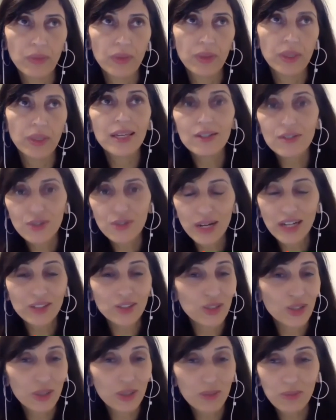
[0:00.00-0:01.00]
the
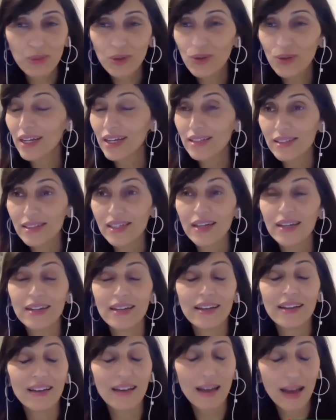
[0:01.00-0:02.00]
international community has done
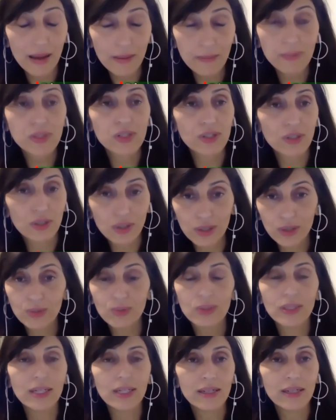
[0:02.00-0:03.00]

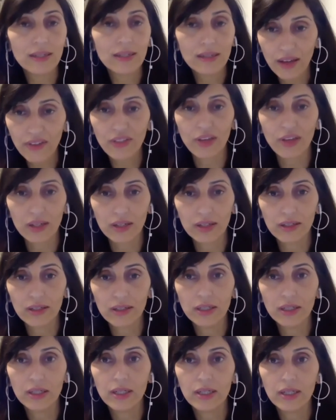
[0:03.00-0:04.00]
absolutely nothing
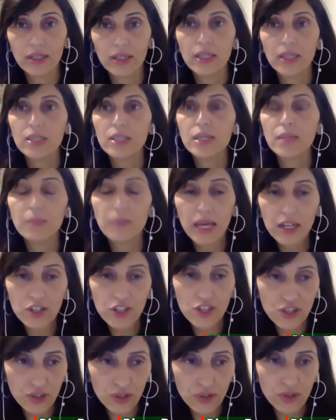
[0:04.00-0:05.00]
to make
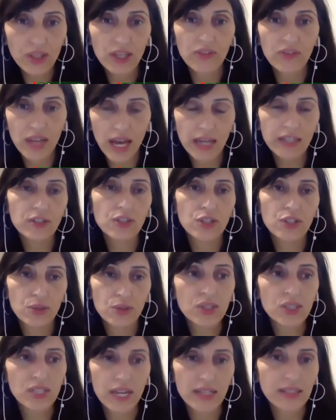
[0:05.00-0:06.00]
sure that that
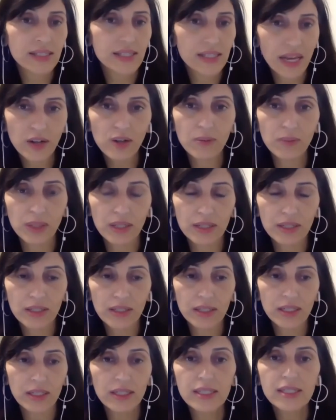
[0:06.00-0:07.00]
two-state settlement
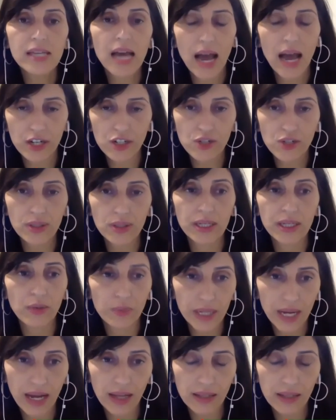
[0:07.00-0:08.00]
is actually a
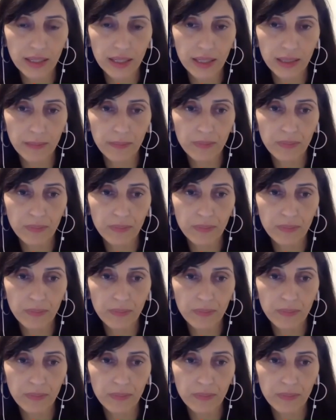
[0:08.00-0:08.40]
reality.